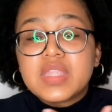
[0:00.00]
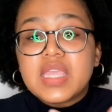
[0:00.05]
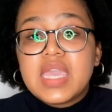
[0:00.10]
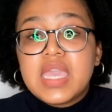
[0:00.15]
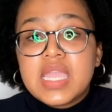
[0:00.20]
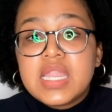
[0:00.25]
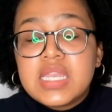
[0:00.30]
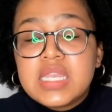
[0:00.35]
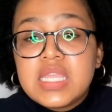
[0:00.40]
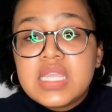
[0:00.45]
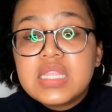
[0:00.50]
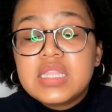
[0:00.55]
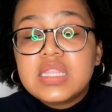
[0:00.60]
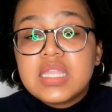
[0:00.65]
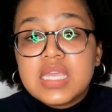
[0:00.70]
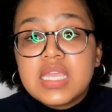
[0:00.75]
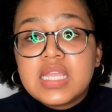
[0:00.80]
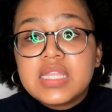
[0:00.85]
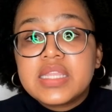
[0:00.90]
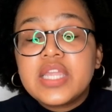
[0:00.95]

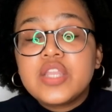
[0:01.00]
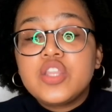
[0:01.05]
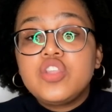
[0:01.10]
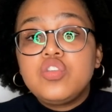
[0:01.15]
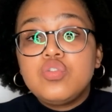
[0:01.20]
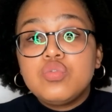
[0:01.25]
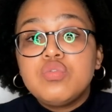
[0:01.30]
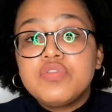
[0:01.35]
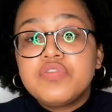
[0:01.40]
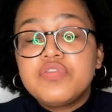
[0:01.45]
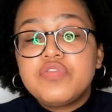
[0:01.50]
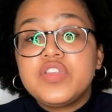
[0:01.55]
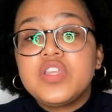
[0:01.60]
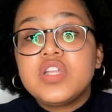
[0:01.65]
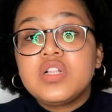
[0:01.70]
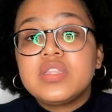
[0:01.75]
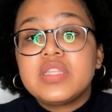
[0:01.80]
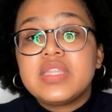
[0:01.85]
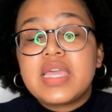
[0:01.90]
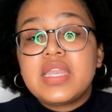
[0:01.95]
anything that you
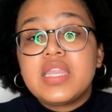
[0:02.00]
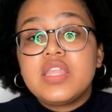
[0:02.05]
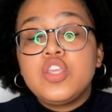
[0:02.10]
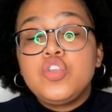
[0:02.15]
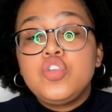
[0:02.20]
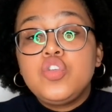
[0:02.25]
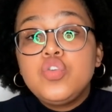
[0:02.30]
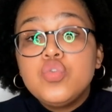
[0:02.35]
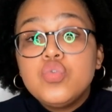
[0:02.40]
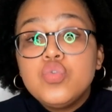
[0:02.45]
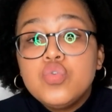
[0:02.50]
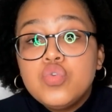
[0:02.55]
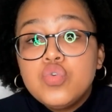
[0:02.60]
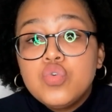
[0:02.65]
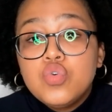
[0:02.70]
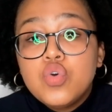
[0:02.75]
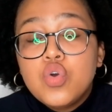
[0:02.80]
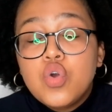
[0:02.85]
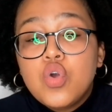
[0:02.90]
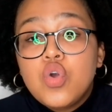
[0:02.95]
feel that
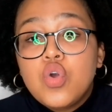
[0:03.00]
you